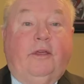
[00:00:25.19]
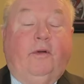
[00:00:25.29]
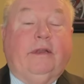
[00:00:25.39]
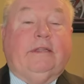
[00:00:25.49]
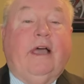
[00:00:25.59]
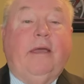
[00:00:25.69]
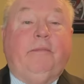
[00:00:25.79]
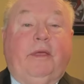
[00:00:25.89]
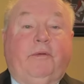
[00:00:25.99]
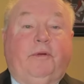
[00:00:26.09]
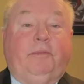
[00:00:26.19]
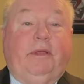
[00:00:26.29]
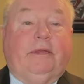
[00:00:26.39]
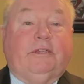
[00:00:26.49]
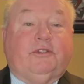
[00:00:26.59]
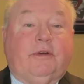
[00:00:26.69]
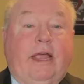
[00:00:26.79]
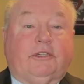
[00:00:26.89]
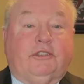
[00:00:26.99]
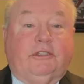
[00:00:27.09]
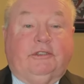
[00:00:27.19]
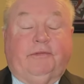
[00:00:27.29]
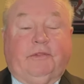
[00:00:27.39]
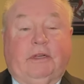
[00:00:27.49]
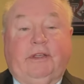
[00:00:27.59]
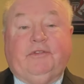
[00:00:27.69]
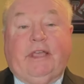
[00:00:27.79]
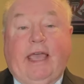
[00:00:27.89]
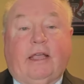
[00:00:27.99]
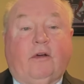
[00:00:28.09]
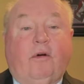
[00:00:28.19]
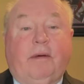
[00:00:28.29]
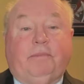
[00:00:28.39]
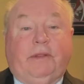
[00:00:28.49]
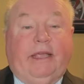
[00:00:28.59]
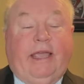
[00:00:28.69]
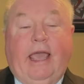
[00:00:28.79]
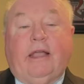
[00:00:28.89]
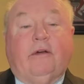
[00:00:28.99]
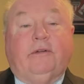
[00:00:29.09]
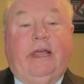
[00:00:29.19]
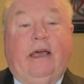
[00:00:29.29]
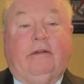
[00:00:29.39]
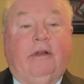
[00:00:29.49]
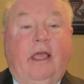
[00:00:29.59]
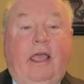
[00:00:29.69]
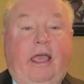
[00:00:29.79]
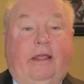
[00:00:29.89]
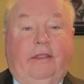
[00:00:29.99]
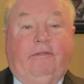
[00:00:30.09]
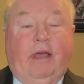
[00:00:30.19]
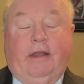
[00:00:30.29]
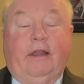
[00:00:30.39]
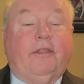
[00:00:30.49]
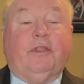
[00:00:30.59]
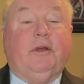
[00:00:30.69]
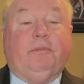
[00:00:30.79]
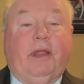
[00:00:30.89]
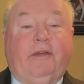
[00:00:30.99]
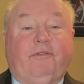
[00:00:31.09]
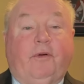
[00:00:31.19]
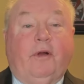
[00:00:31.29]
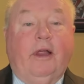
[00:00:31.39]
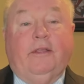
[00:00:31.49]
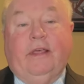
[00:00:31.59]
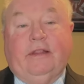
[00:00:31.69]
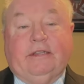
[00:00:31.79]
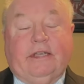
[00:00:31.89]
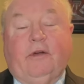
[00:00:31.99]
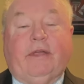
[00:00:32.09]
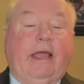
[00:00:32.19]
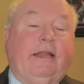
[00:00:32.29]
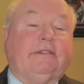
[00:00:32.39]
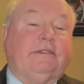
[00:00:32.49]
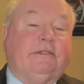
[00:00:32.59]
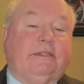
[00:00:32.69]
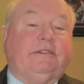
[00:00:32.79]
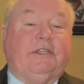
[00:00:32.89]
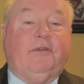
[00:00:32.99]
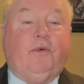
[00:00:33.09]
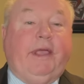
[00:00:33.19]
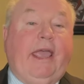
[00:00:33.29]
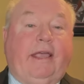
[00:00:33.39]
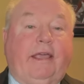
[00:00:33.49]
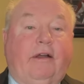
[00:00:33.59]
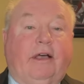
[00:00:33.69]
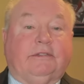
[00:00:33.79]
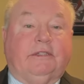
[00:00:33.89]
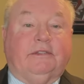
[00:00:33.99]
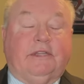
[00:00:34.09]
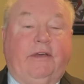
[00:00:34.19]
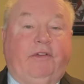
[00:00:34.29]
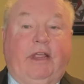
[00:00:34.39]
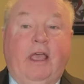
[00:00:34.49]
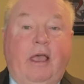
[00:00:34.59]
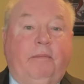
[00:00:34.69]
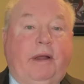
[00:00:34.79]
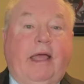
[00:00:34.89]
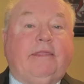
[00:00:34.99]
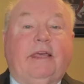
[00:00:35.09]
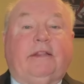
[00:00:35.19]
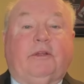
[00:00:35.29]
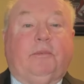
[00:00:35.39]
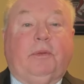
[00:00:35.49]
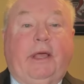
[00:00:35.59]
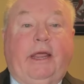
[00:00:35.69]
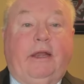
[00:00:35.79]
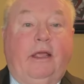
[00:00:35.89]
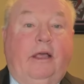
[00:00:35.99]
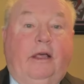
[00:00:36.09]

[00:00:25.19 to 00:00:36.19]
the only time it would be a distraction is if the Leafs can't go up and they can't go down and they've got nothing to play for, then they say, okay, let's see if we can't get Auston 70. But I think they're playing